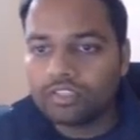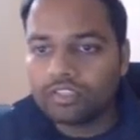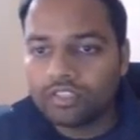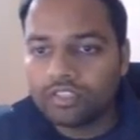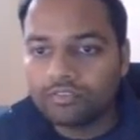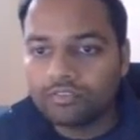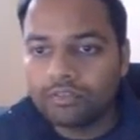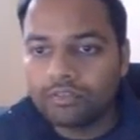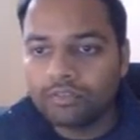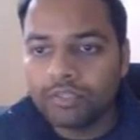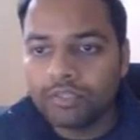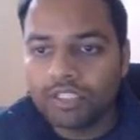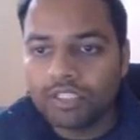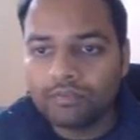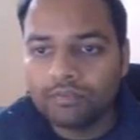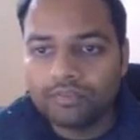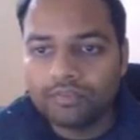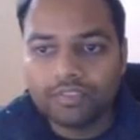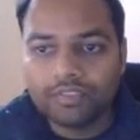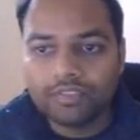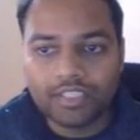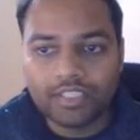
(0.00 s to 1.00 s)
it will
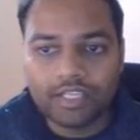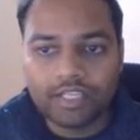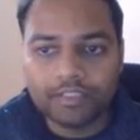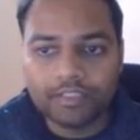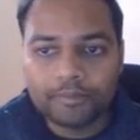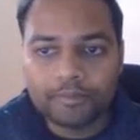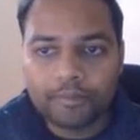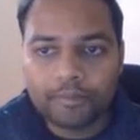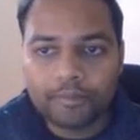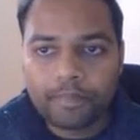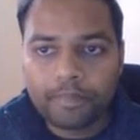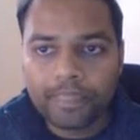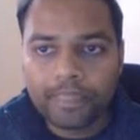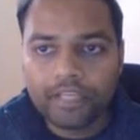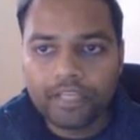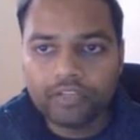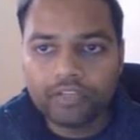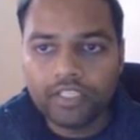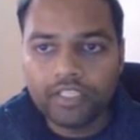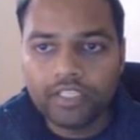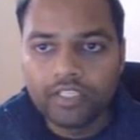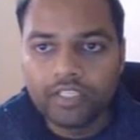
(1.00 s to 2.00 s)
become that,
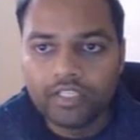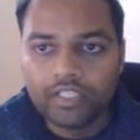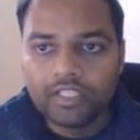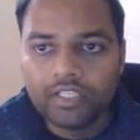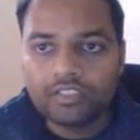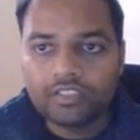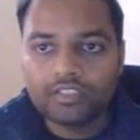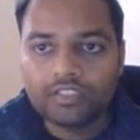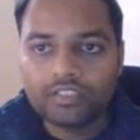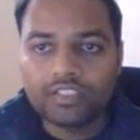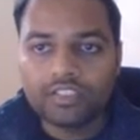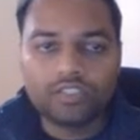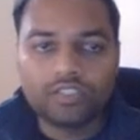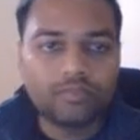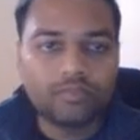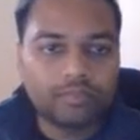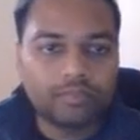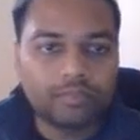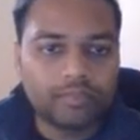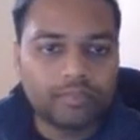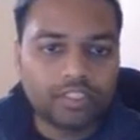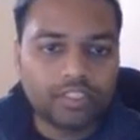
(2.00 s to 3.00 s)
right? You just need to
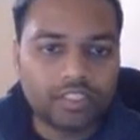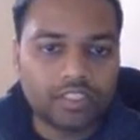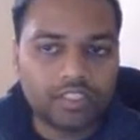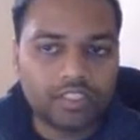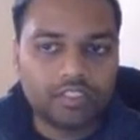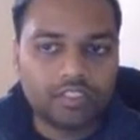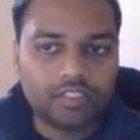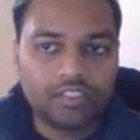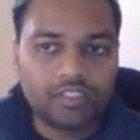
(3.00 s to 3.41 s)
publish that.